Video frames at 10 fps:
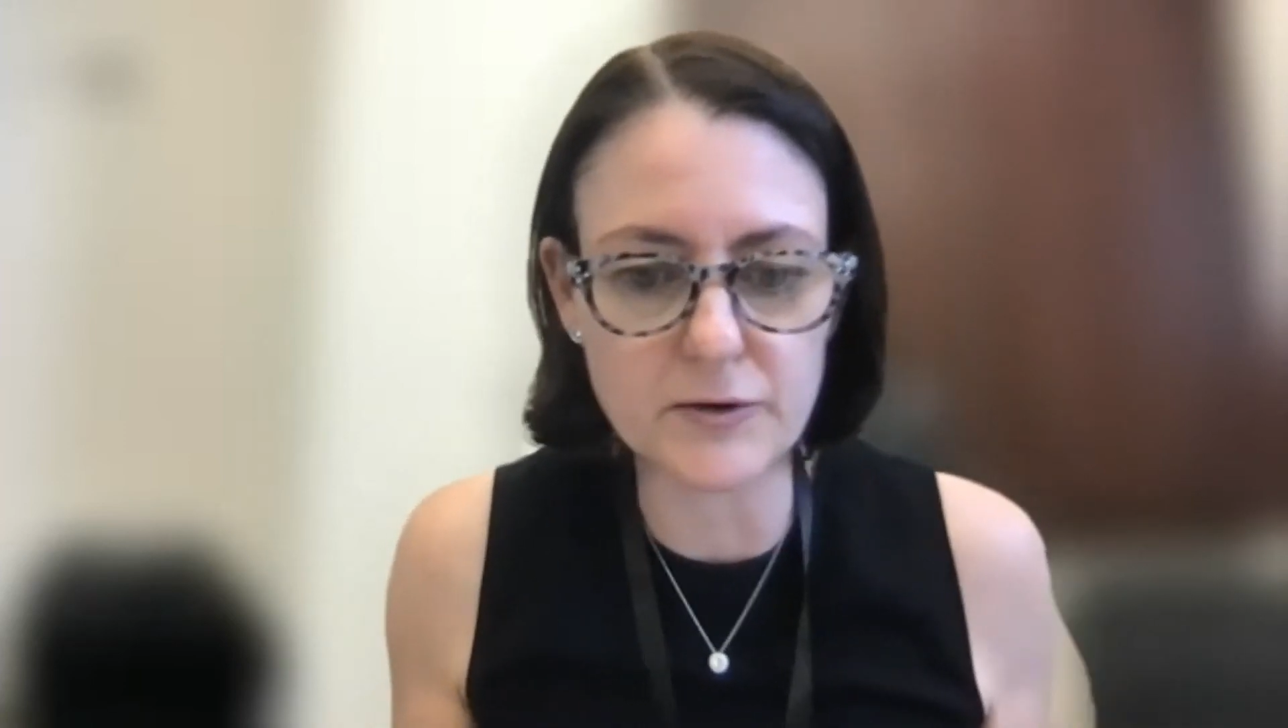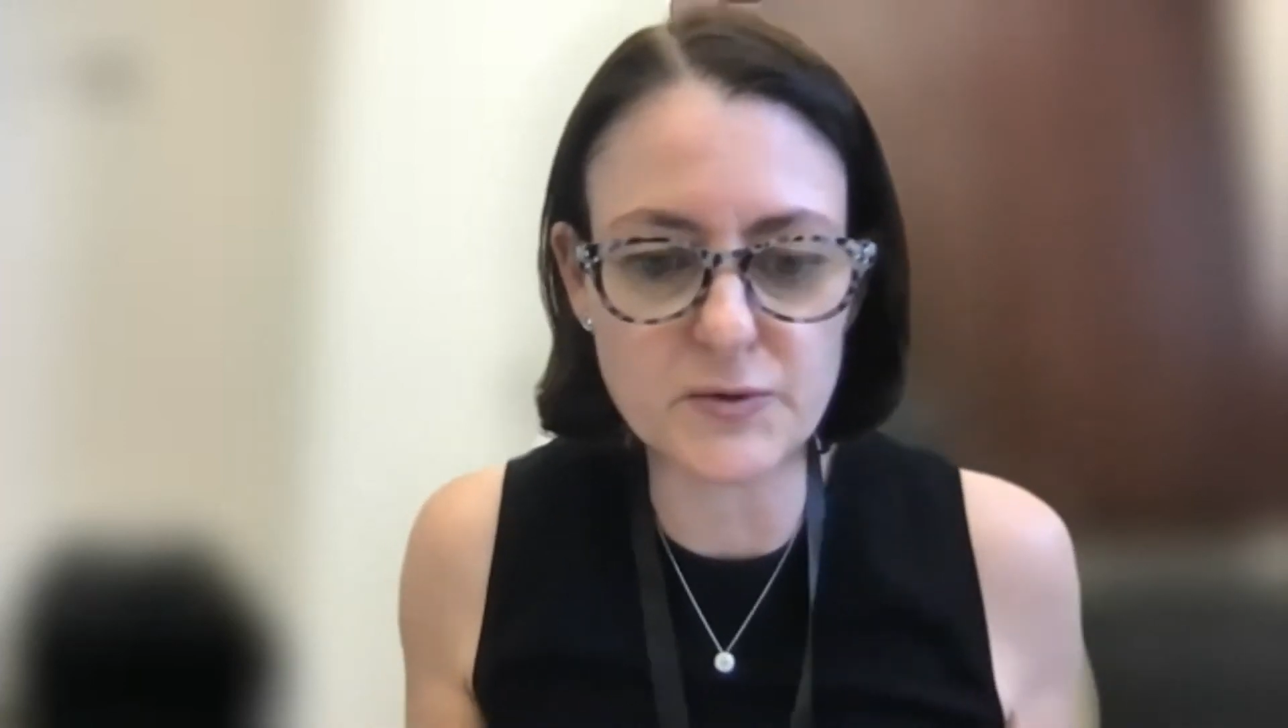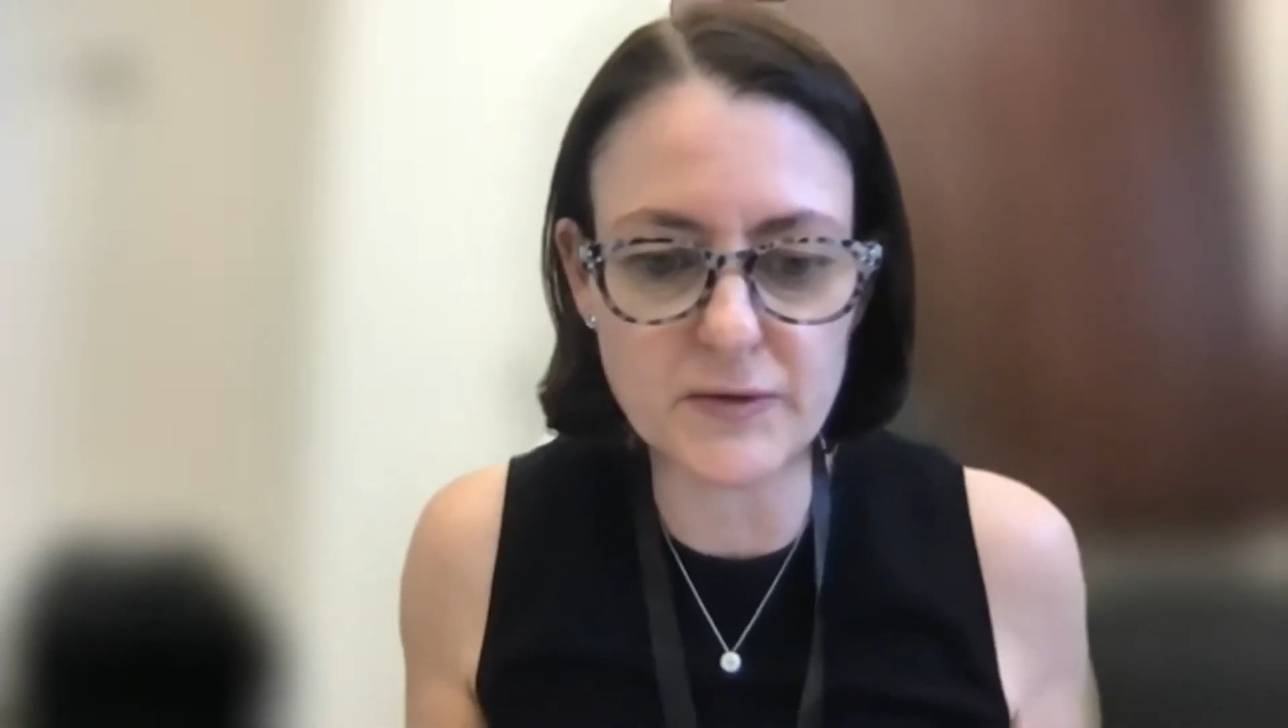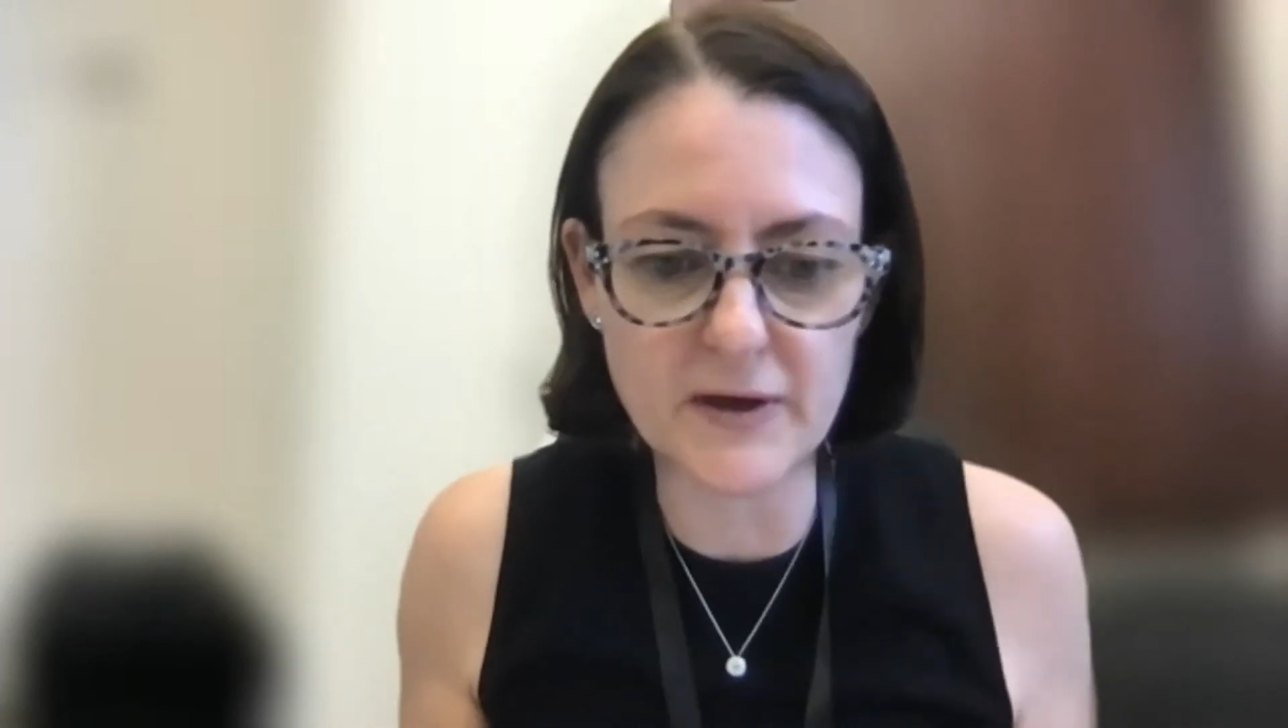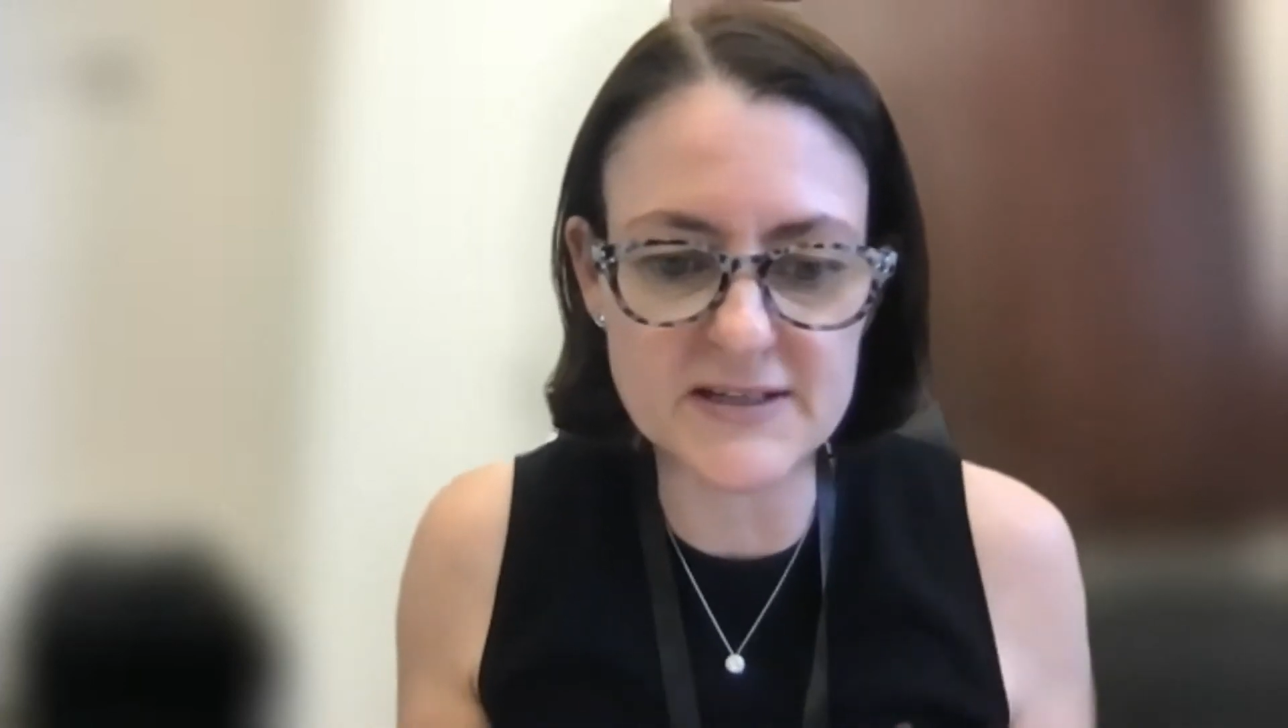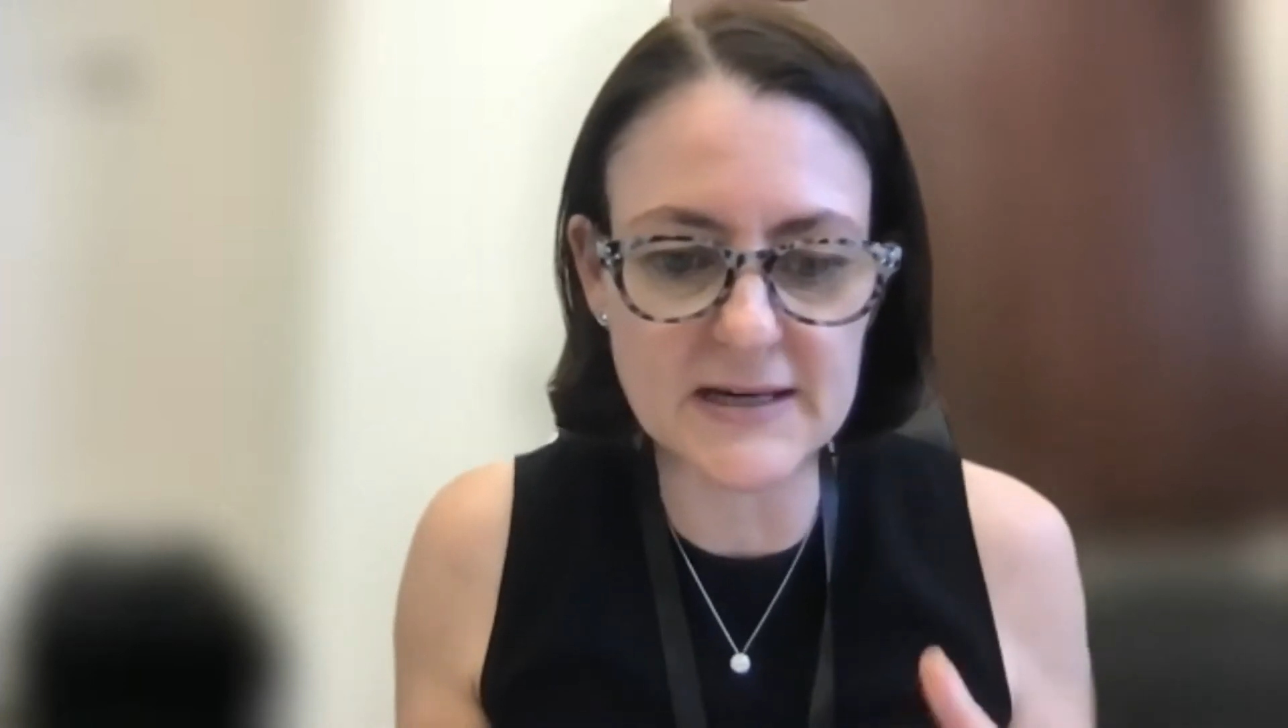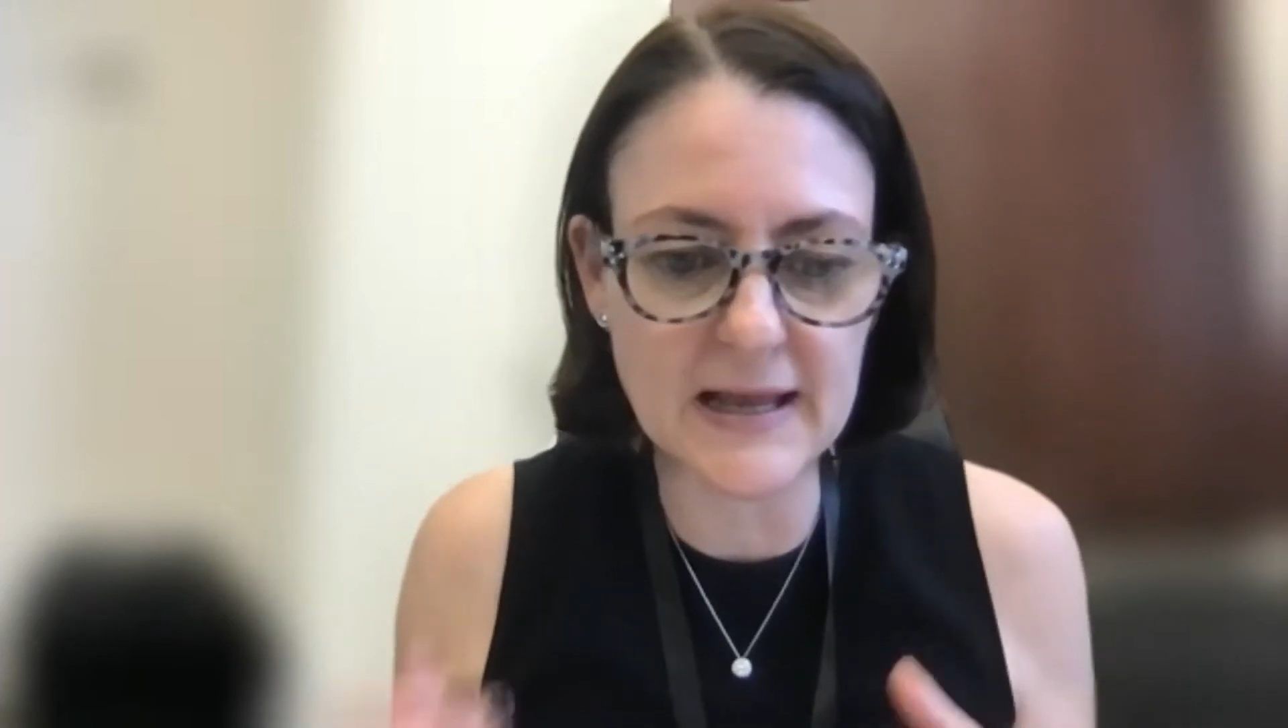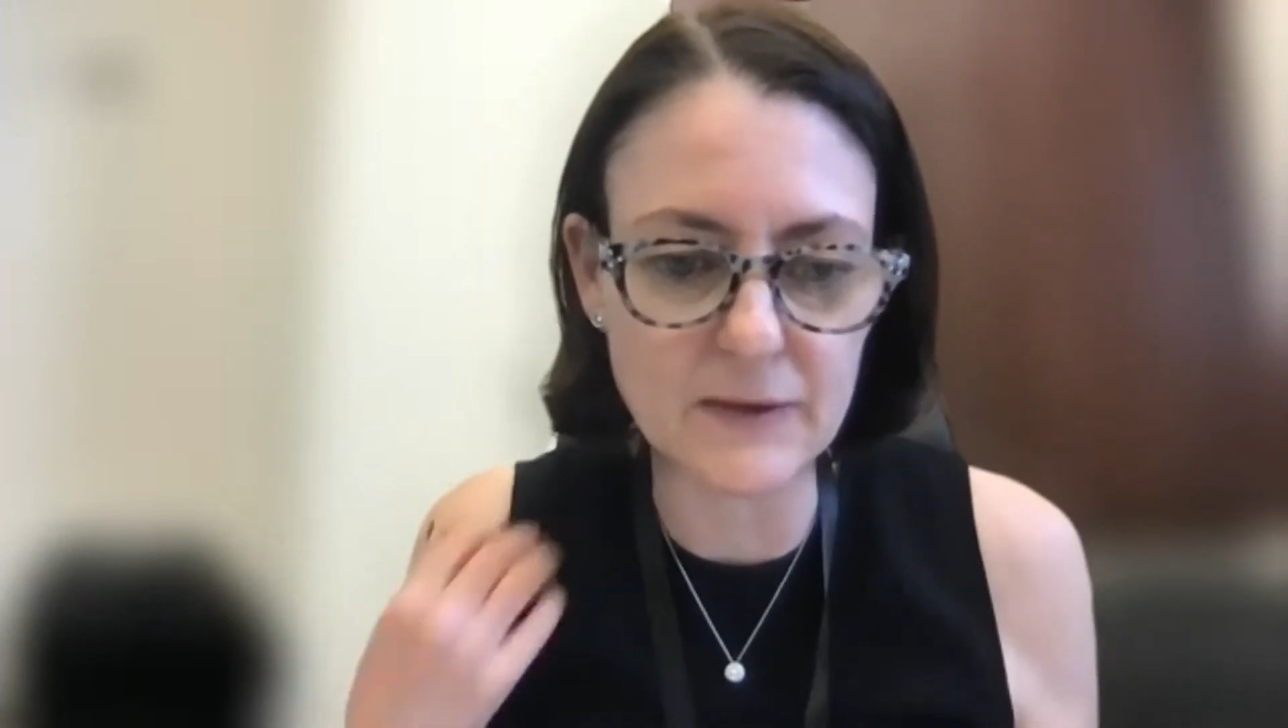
with us and led